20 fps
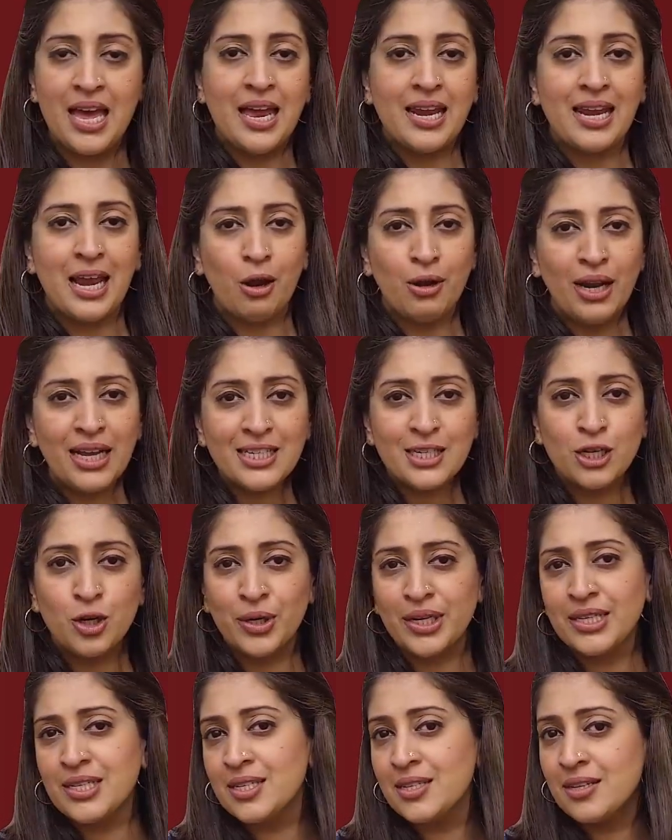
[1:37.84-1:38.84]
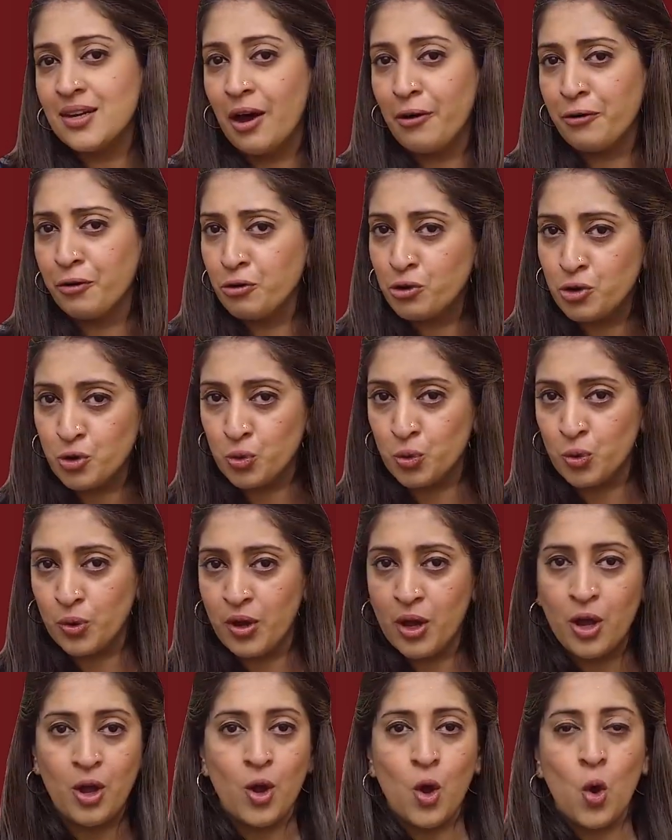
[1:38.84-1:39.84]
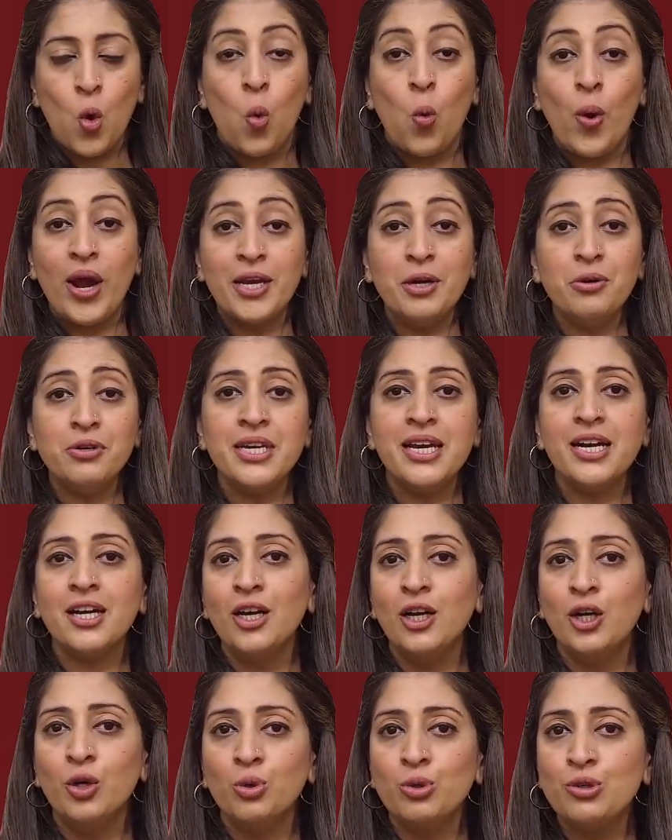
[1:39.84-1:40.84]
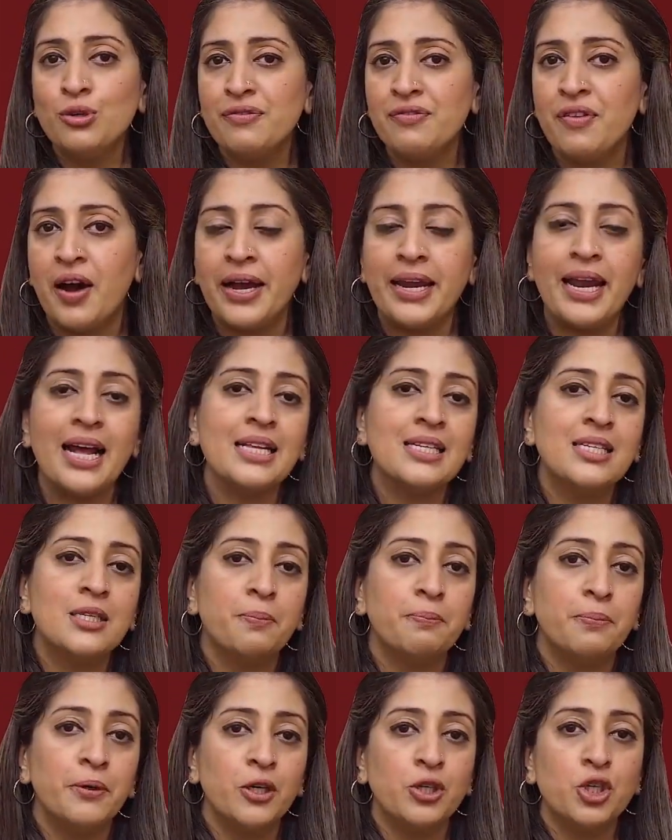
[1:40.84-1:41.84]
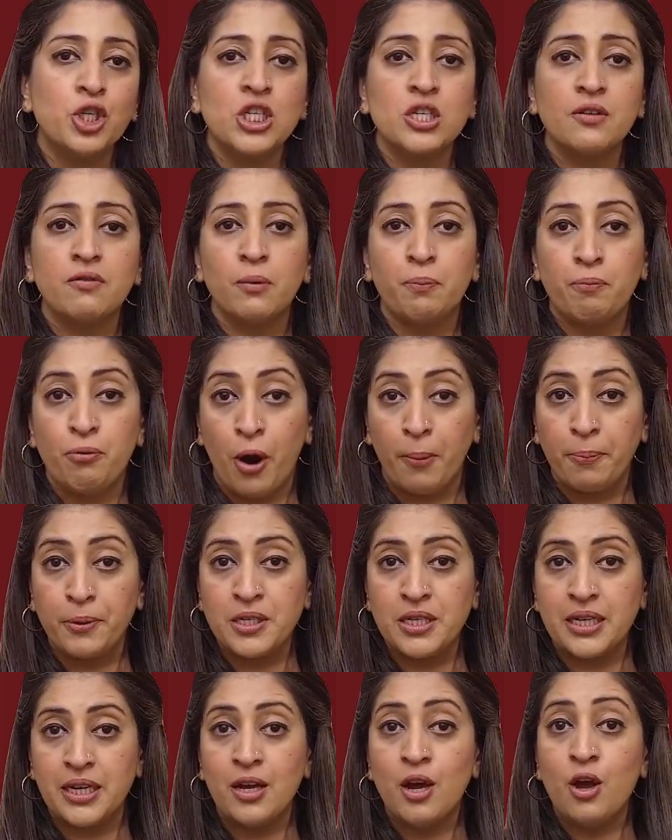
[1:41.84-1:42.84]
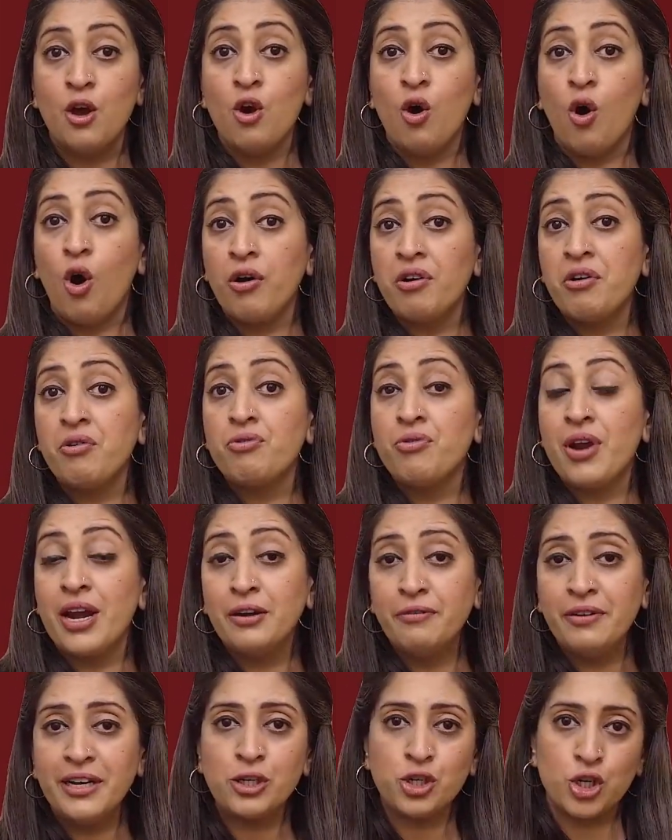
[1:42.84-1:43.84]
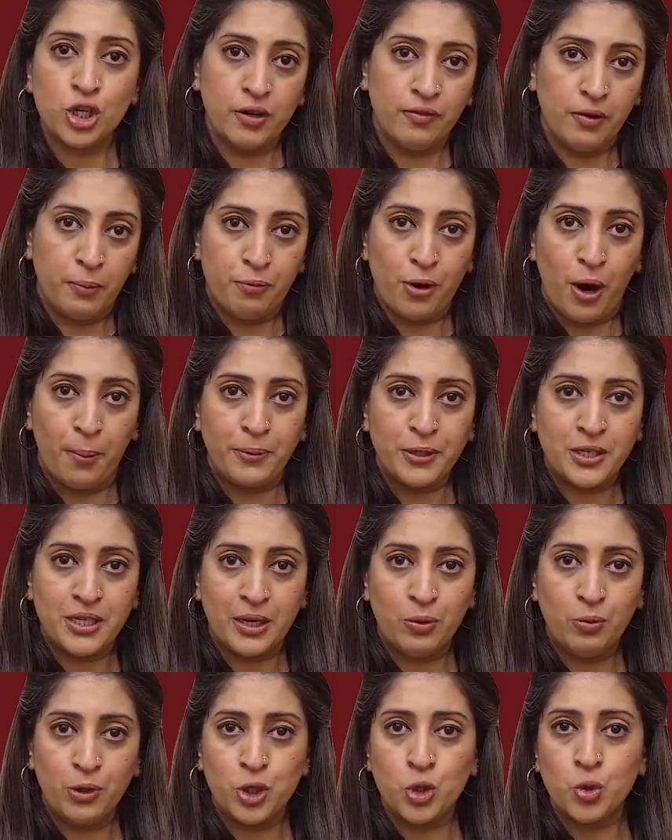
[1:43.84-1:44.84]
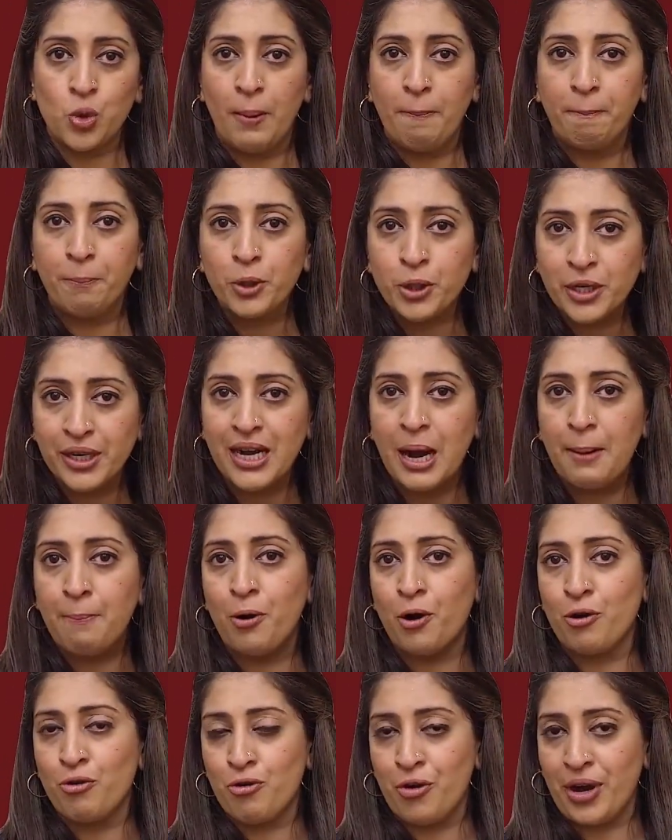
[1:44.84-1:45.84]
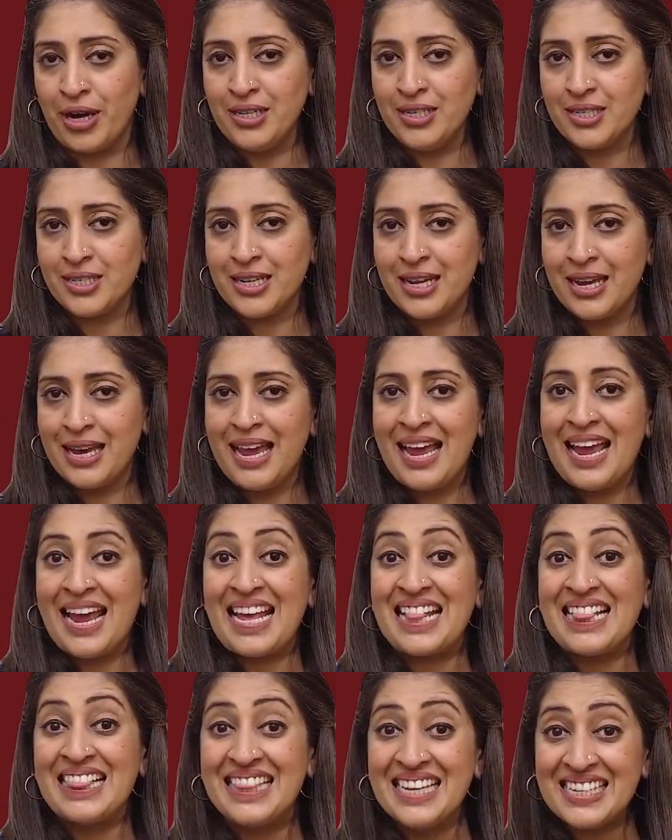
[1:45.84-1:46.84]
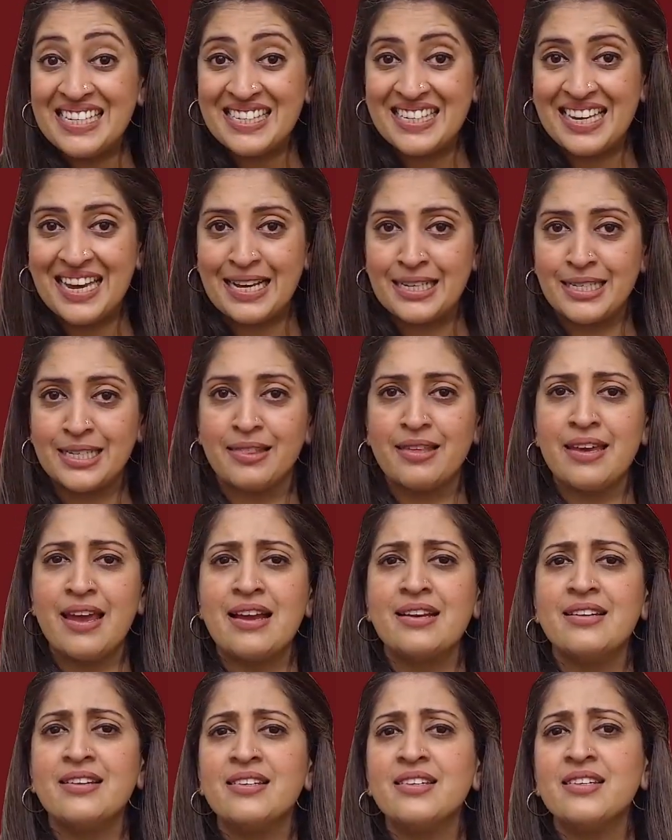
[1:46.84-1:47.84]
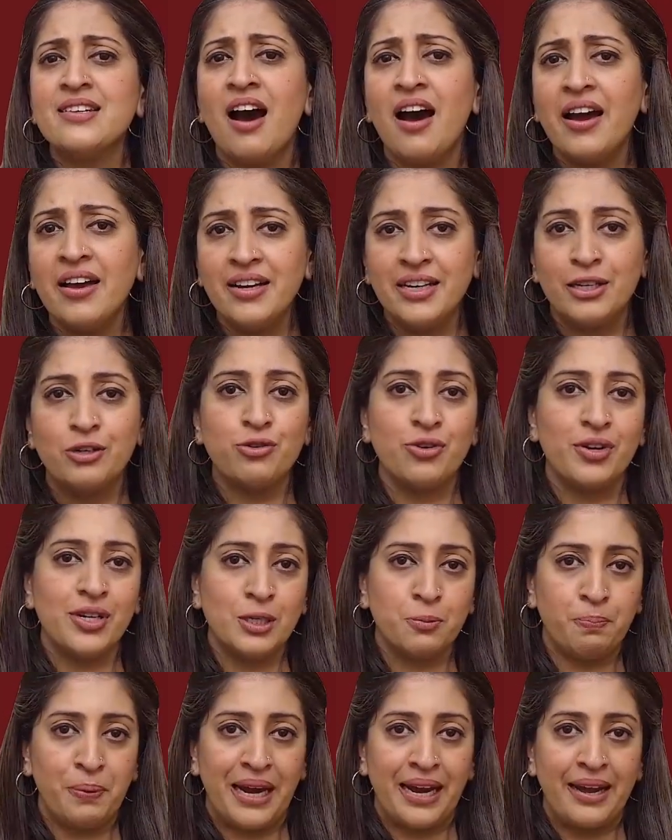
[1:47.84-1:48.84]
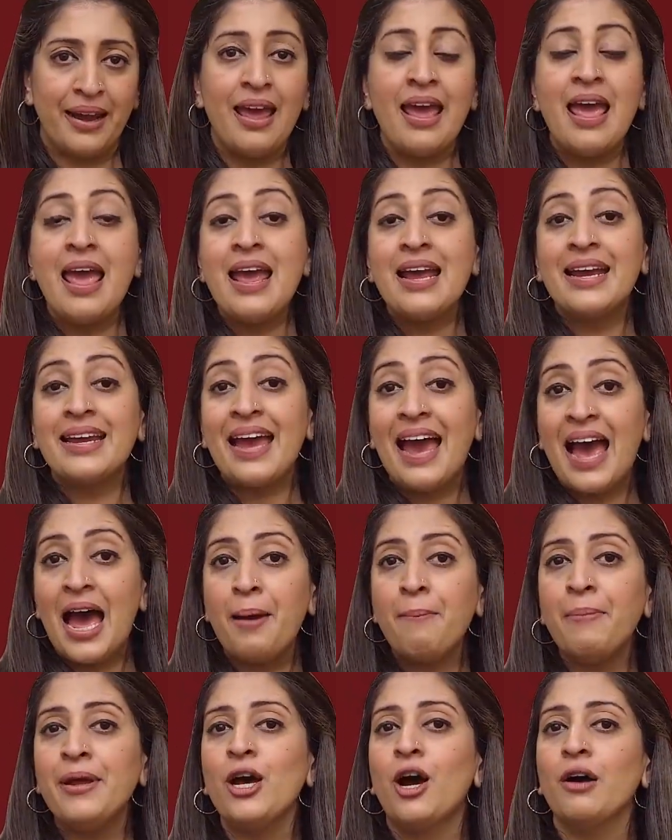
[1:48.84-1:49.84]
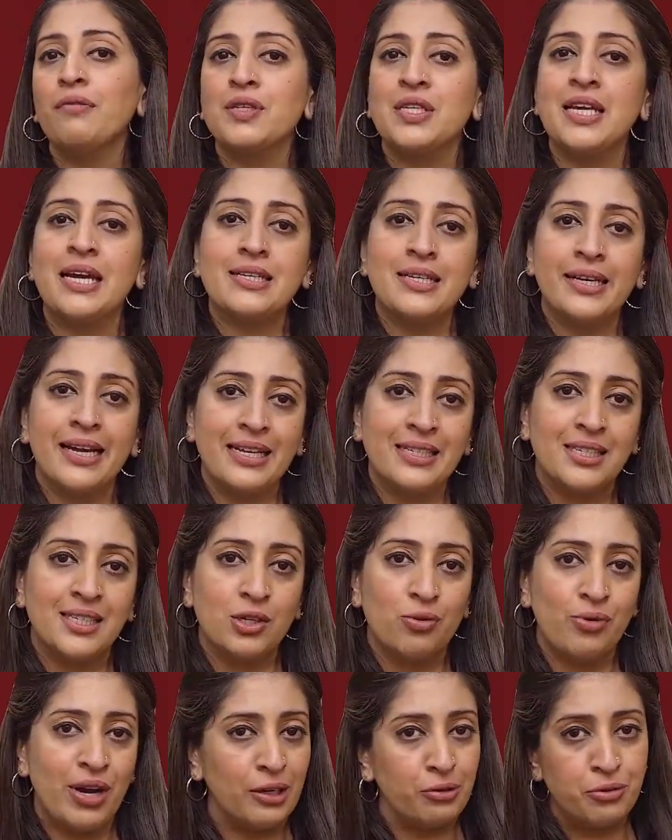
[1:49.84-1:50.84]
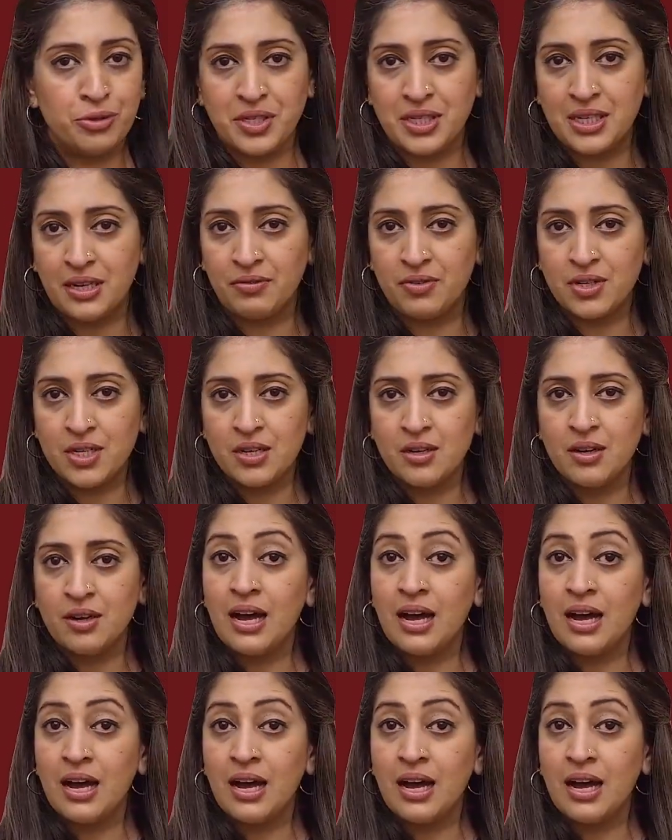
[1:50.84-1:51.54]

Now let's look at scenario 2. When you take a loan to finance the purchase of a property or a renovation of a property which you are putting up on rent, in this case, the entire interest paid can be offset against the rent received.